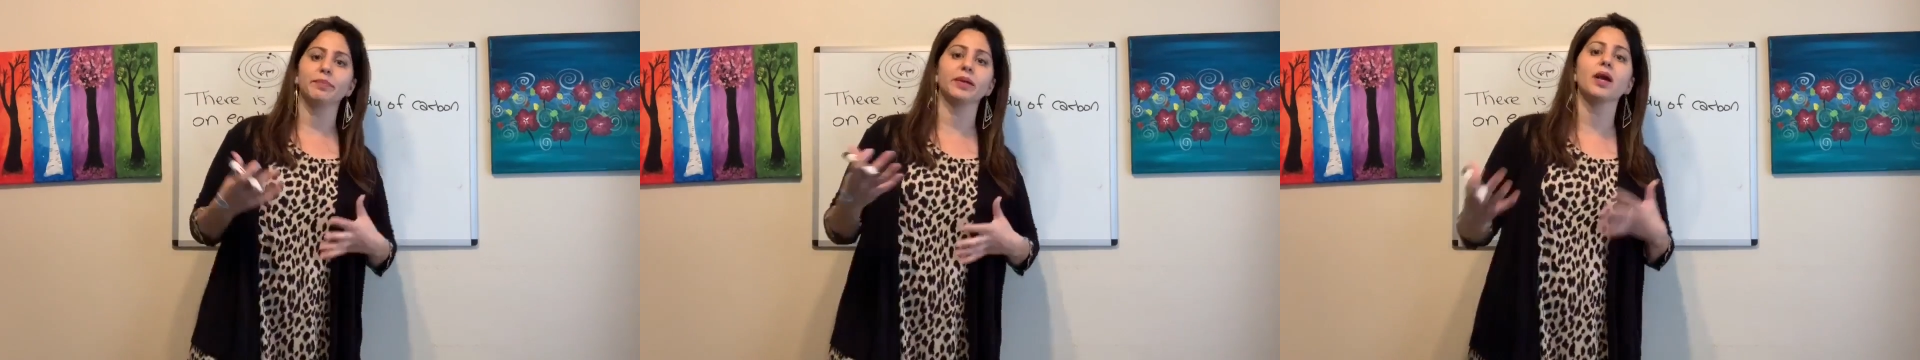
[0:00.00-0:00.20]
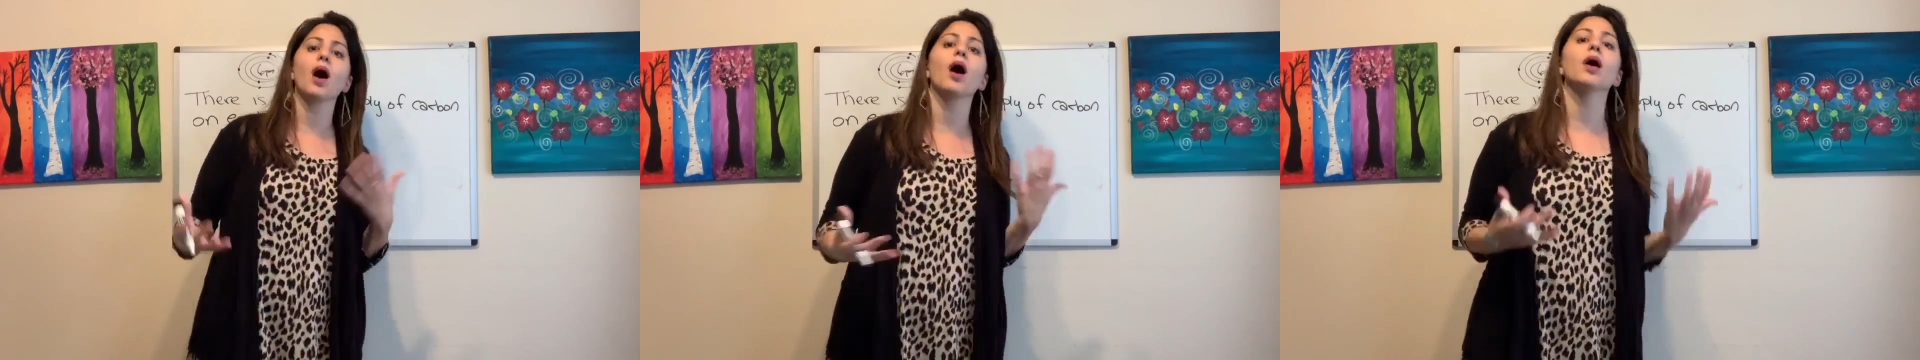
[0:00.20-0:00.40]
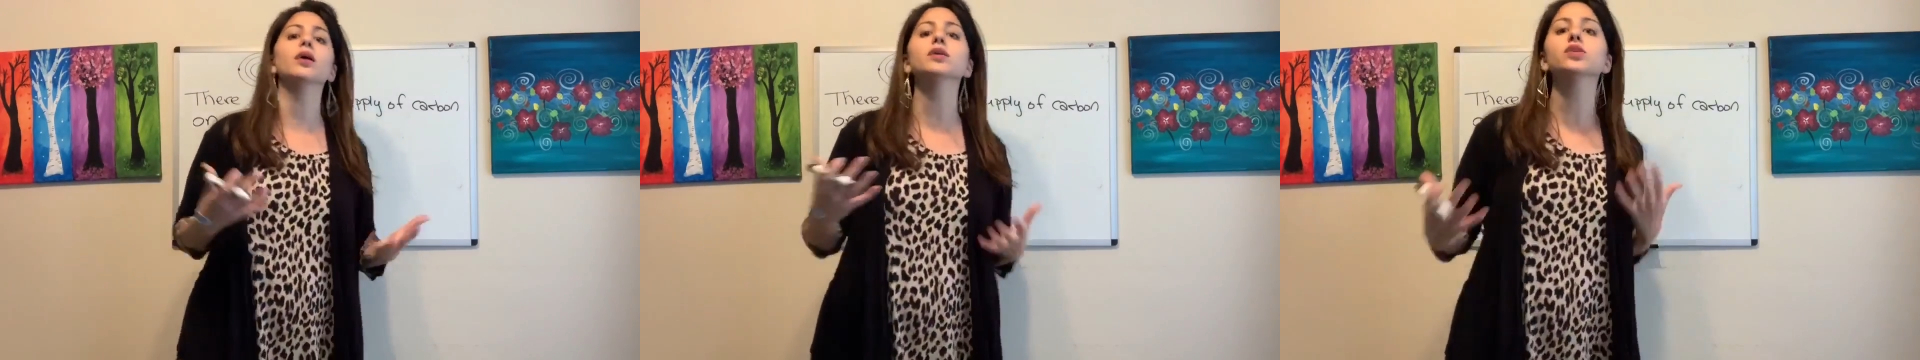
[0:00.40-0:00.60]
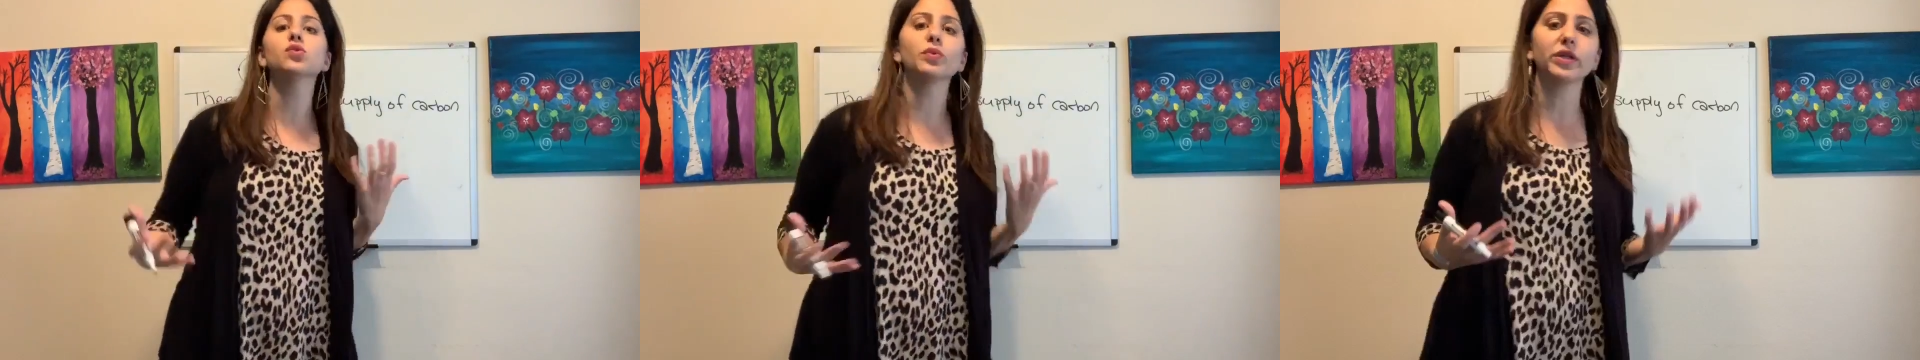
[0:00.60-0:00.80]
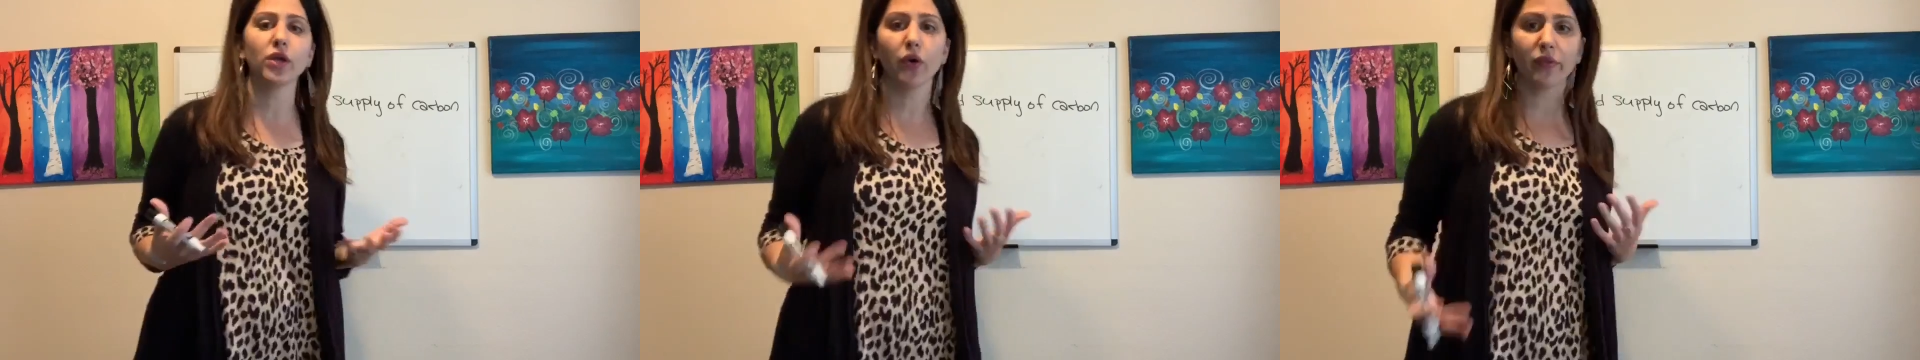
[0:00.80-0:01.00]
Because
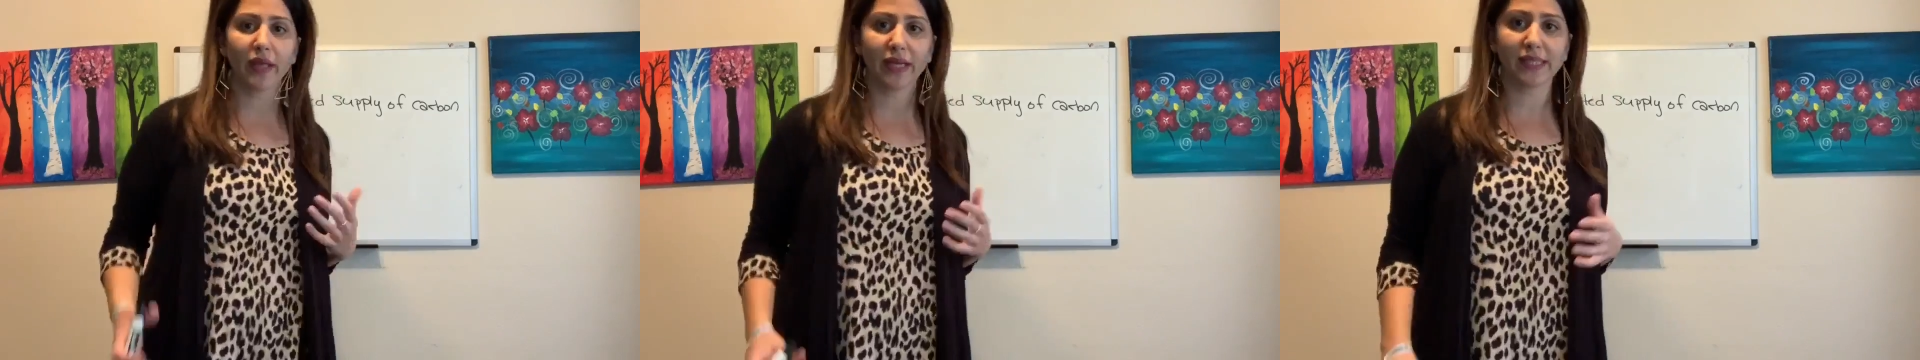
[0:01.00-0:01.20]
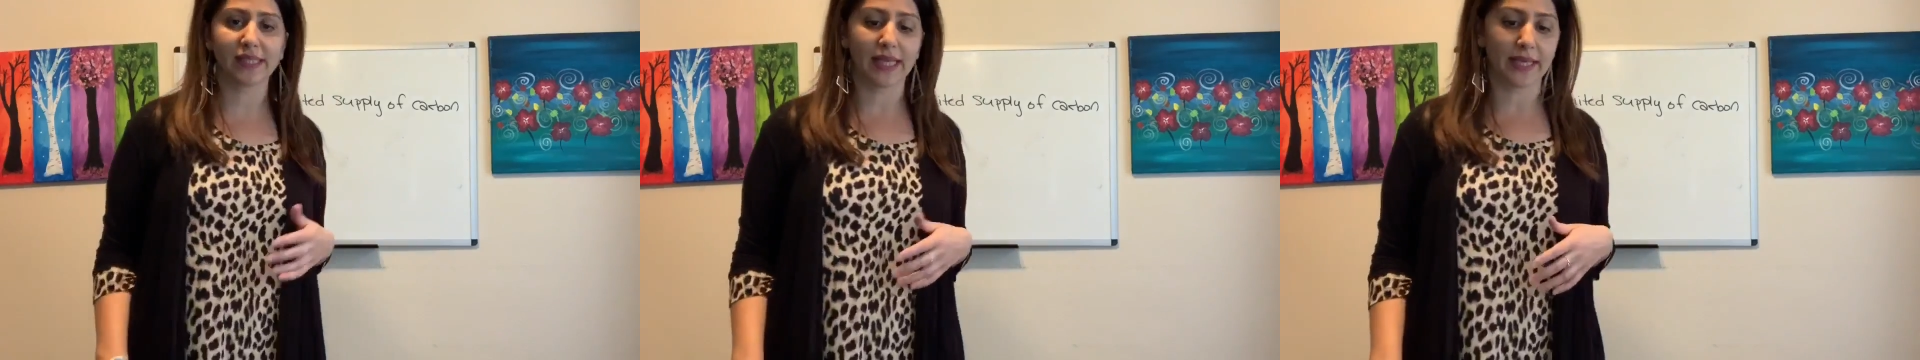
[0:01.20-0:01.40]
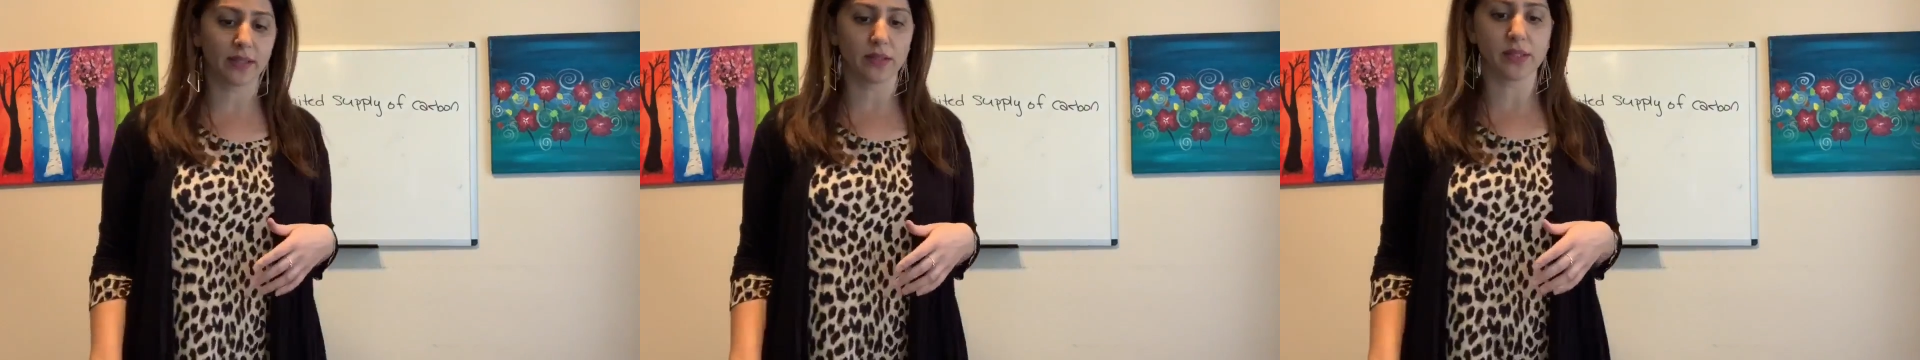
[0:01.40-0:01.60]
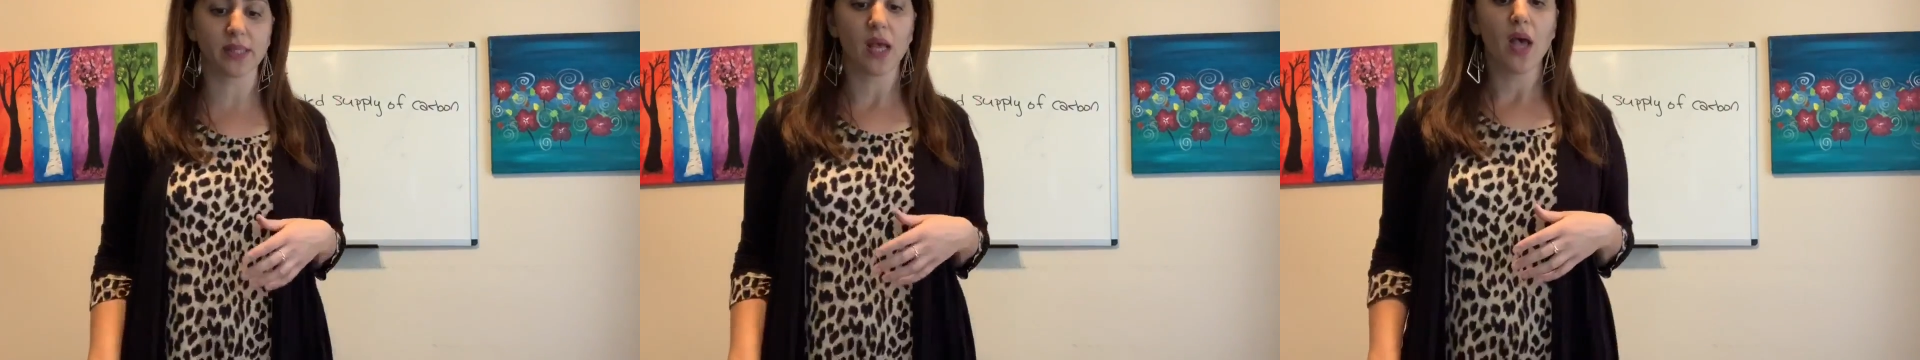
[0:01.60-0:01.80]
we know that it cycles